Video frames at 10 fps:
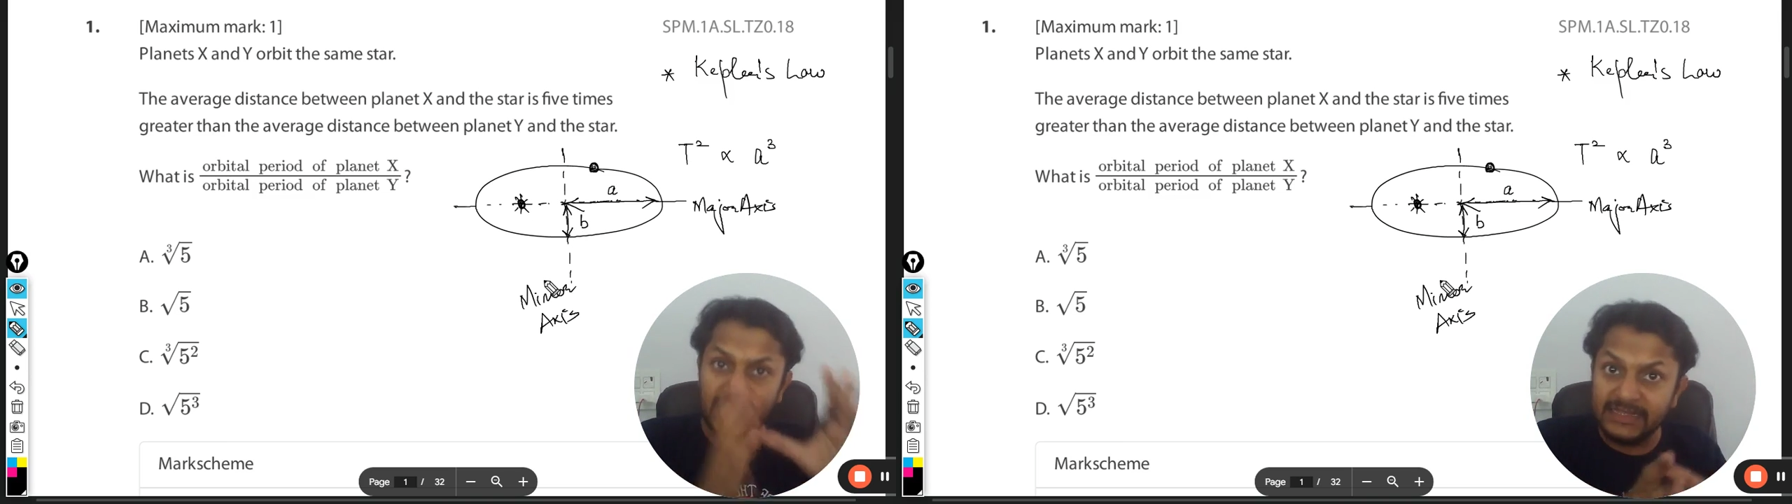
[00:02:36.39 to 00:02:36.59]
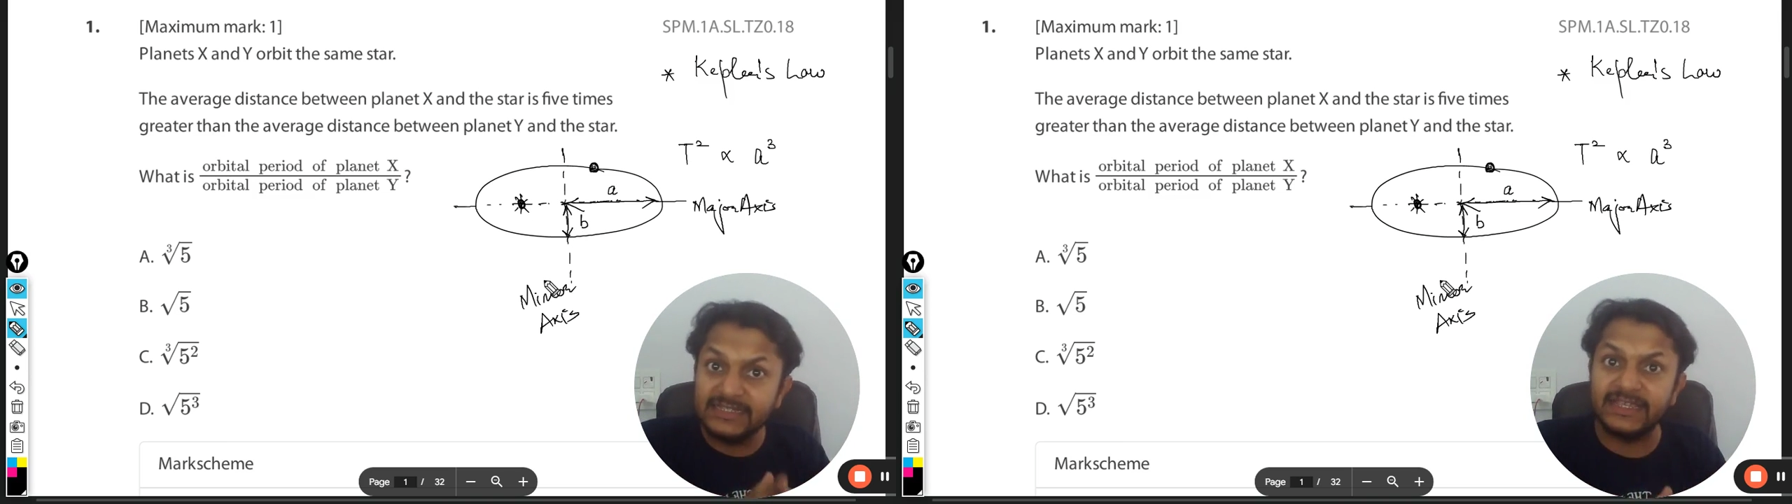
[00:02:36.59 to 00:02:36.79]

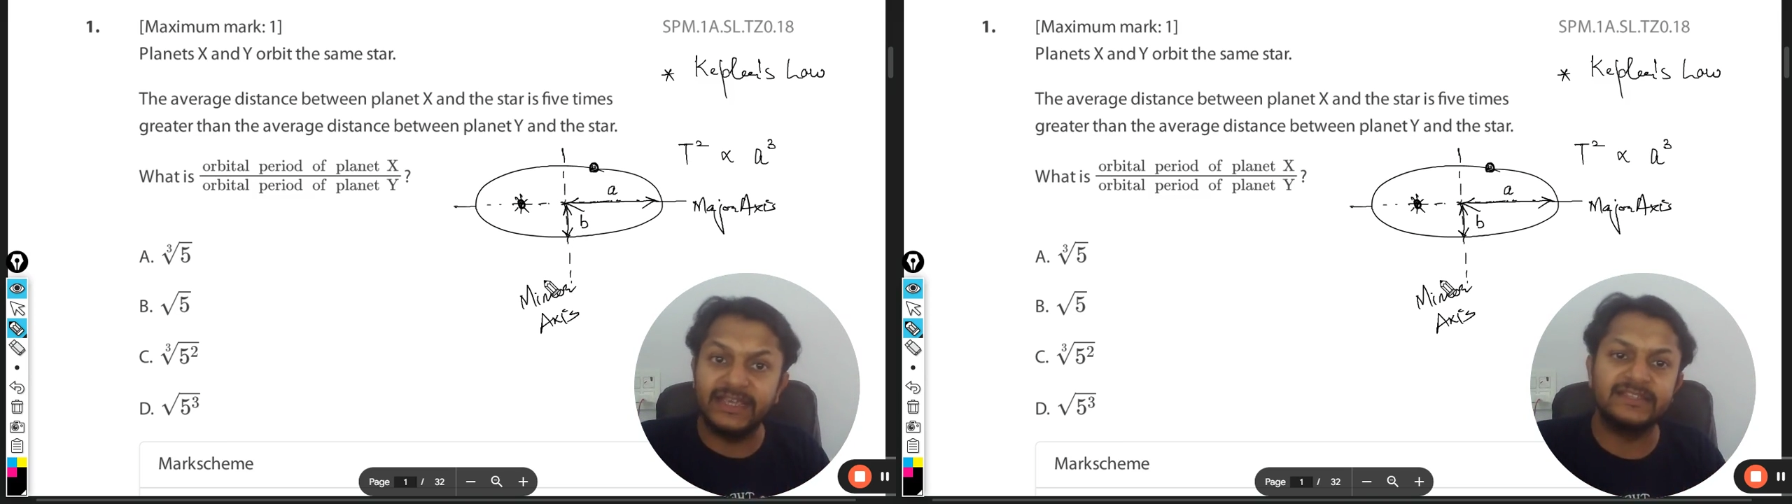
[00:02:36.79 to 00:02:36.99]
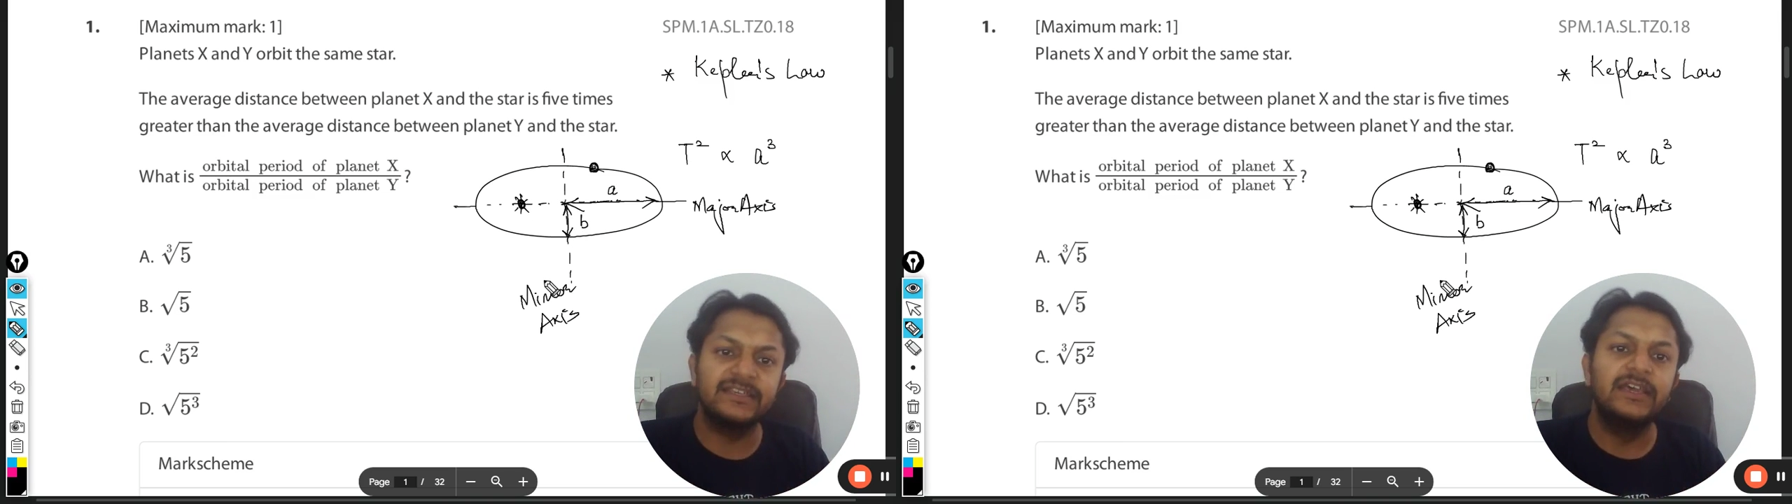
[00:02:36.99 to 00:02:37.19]
In this
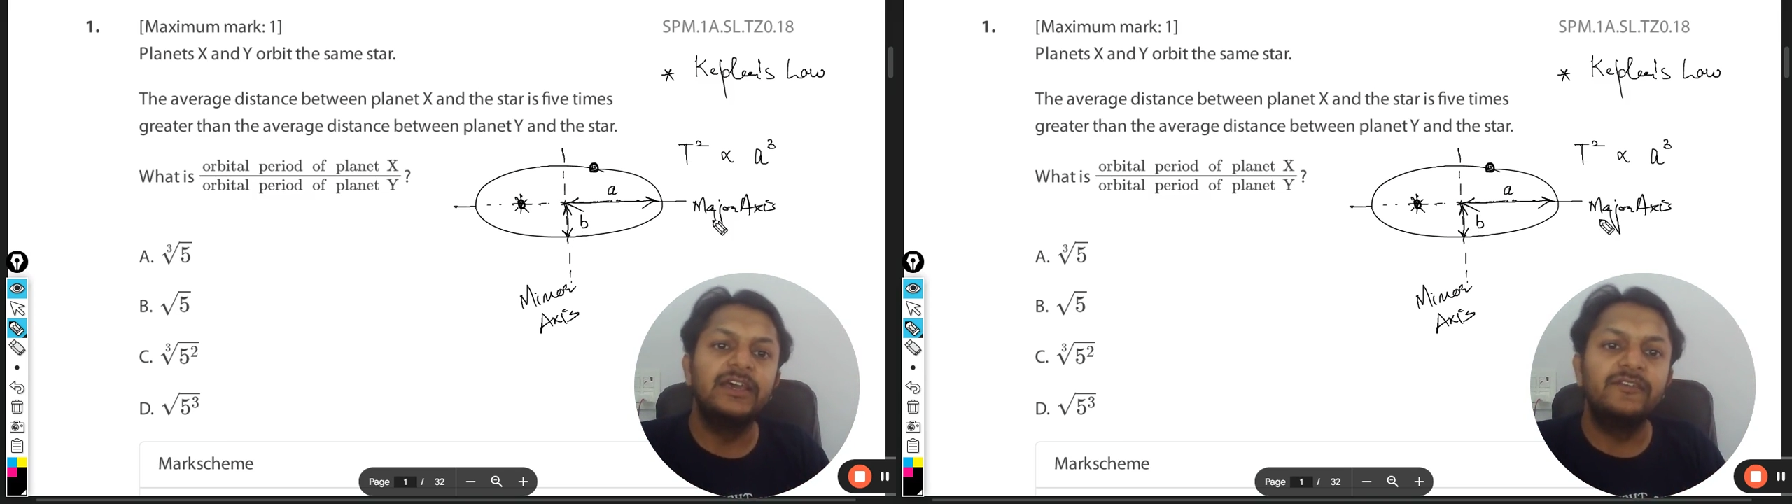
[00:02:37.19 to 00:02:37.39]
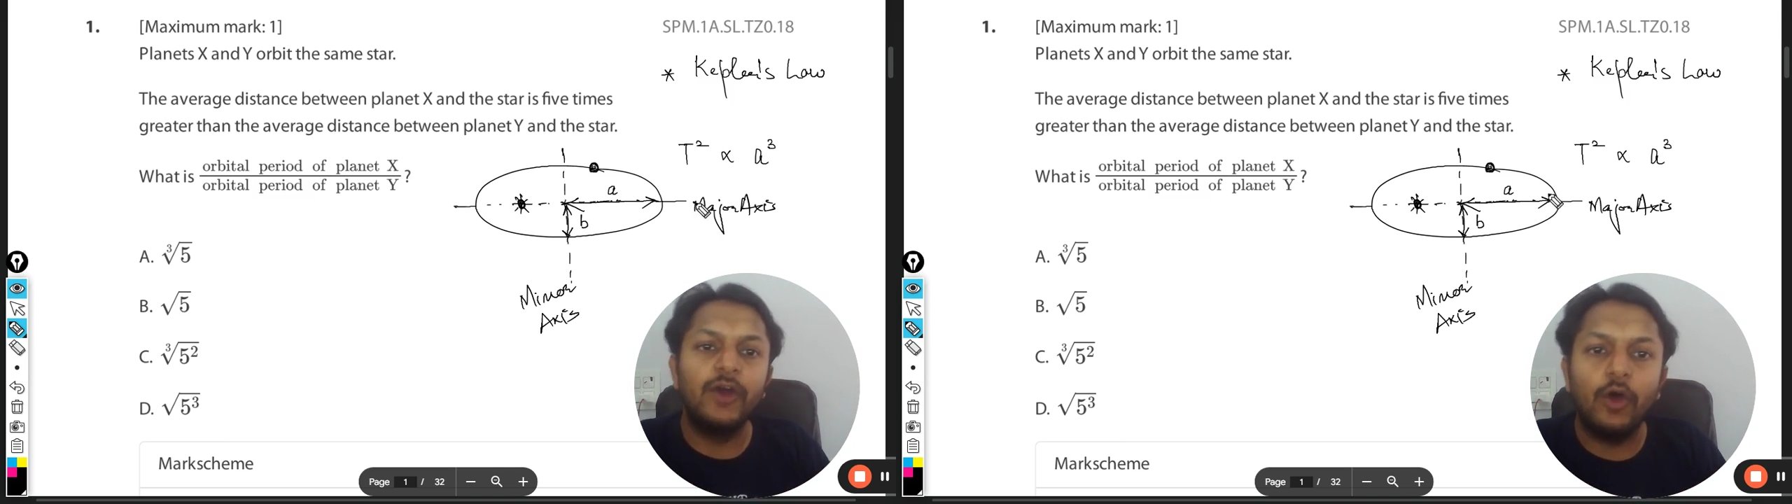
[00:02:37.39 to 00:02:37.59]
case,
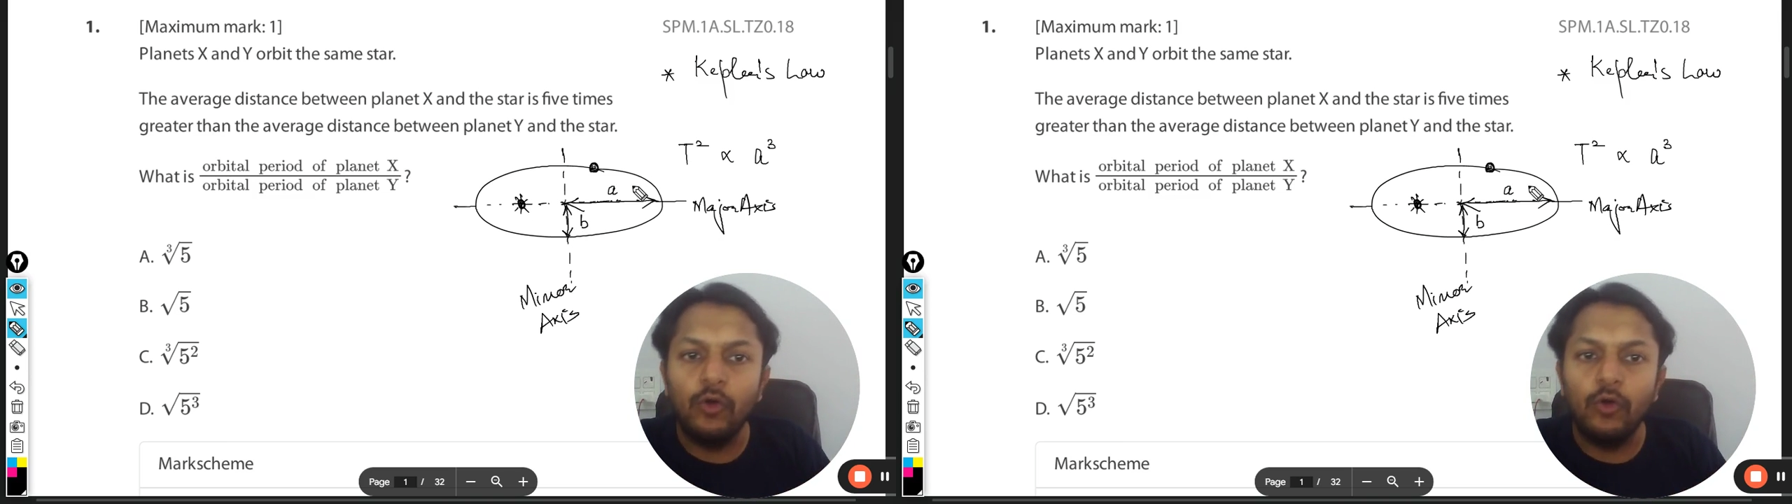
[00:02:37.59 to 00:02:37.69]
we are